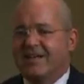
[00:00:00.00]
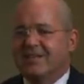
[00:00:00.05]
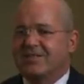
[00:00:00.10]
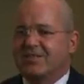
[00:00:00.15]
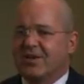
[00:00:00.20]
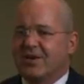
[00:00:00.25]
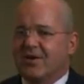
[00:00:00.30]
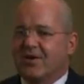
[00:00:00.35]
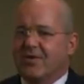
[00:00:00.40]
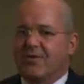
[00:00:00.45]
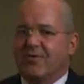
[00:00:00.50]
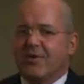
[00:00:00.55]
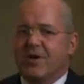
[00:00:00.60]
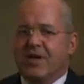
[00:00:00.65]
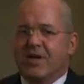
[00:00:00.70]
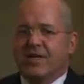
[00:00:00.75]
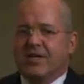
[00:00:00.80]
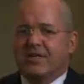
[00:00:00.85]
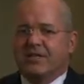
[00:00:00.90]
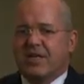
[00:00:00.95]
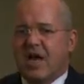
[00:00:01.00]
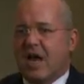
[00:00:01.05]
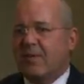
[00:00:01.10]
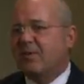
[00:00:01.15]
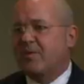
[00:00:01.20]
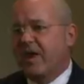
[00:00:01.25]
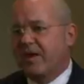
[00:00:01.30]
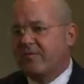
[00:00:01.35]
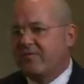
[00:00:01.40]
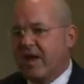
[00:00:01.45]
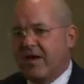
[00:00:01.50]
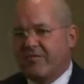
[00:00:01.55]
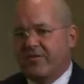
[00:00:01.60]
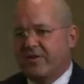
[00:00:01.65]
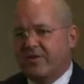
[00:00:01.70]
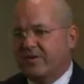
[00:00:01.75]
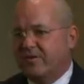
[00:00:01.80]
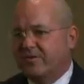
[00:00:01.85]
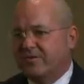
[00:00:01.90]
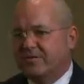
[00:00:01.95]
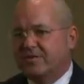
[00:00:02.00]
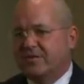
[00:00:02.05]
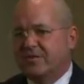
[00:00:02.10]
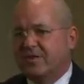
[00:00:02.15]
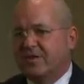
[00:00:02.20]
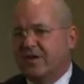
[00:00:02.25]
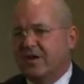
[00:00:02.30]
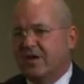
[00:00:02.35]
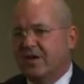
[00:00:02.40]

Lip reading: So top line revenues